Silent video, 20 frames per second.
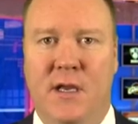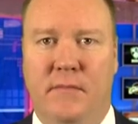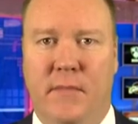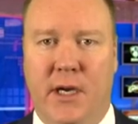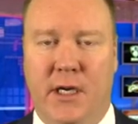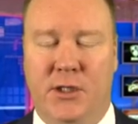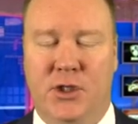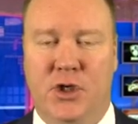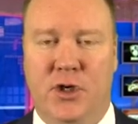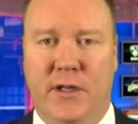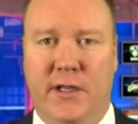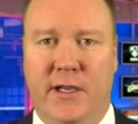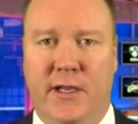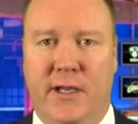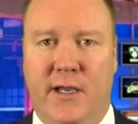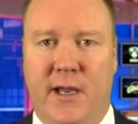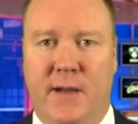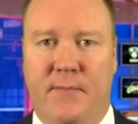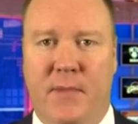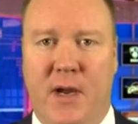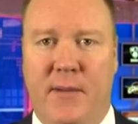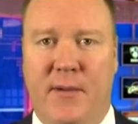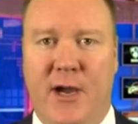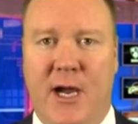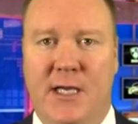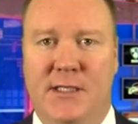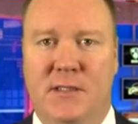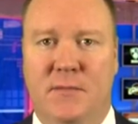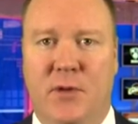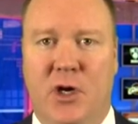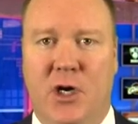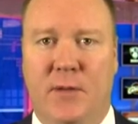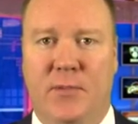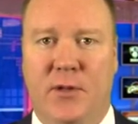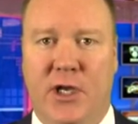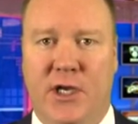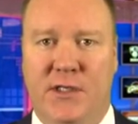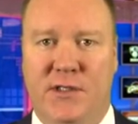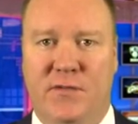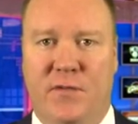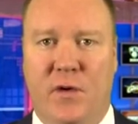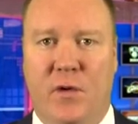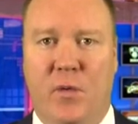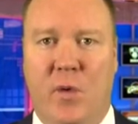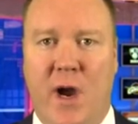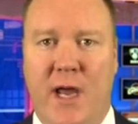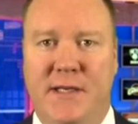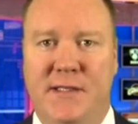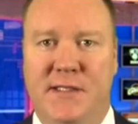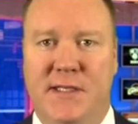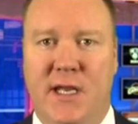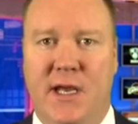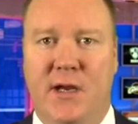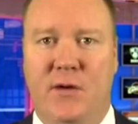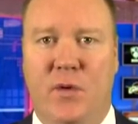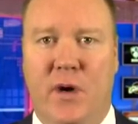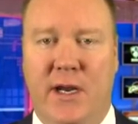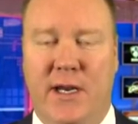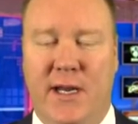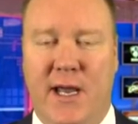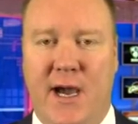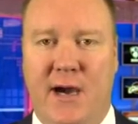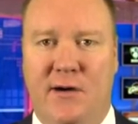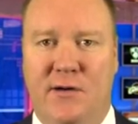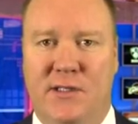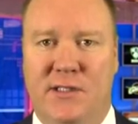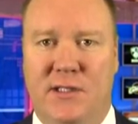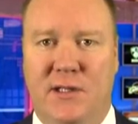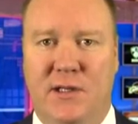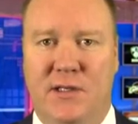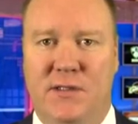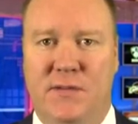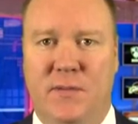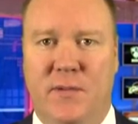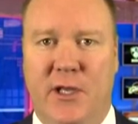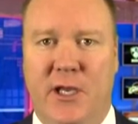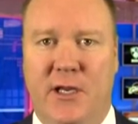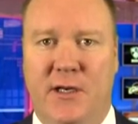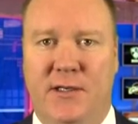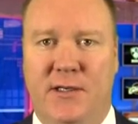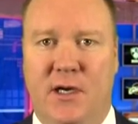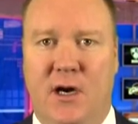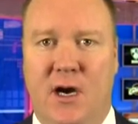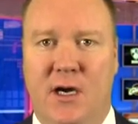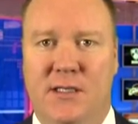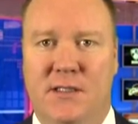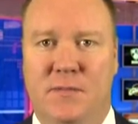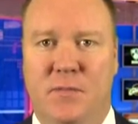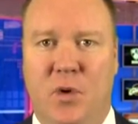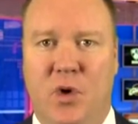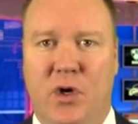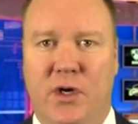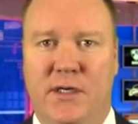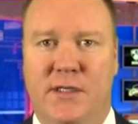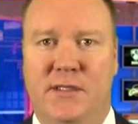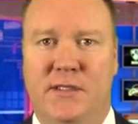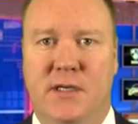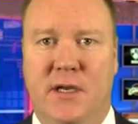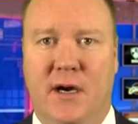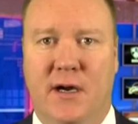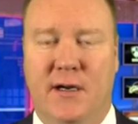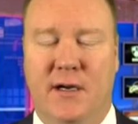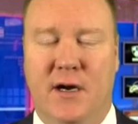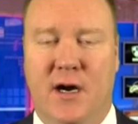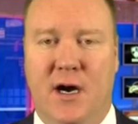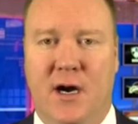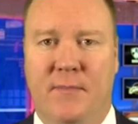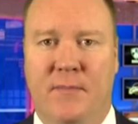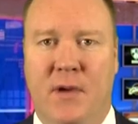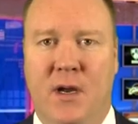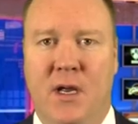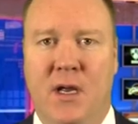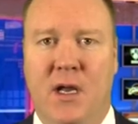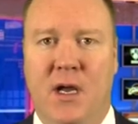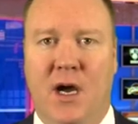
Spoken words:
Make sure that you get my basketball plays for Wednesday right now exclusively at DocSports.com.